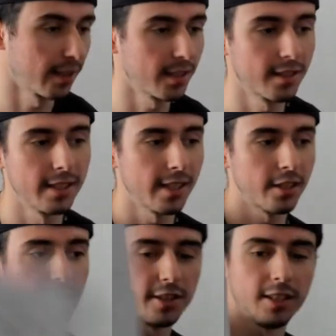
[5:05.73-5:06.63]
That's the
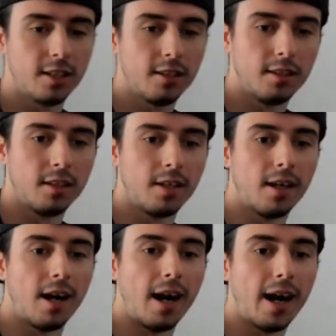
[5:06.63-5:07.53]
energy, though.
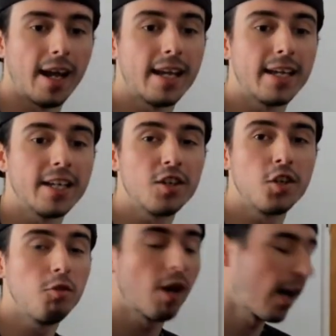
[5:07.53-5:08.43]
I hid
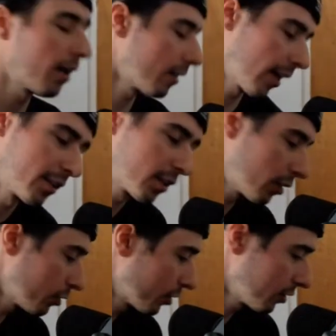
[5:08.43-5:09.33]
who I
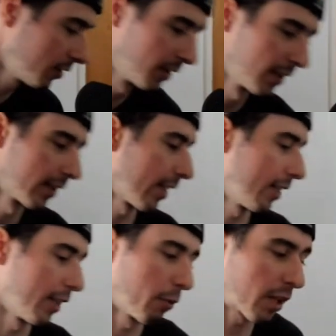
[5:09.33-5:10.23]
told you.
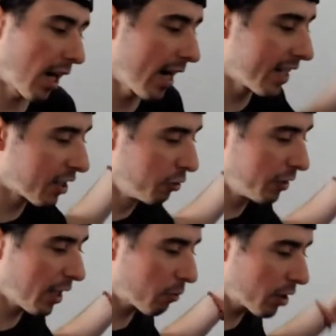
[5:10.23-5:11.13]
They were hiding who
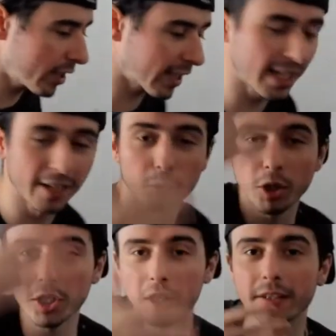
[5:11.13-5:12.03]
they were. They
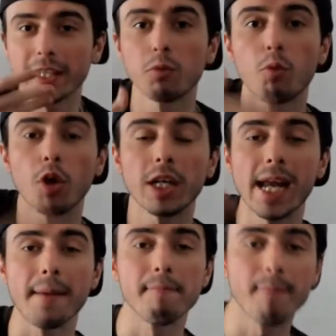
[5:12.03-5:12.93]
wore
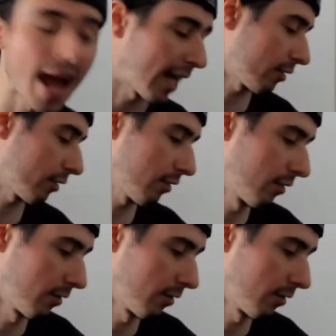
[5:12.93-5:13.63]
a mask.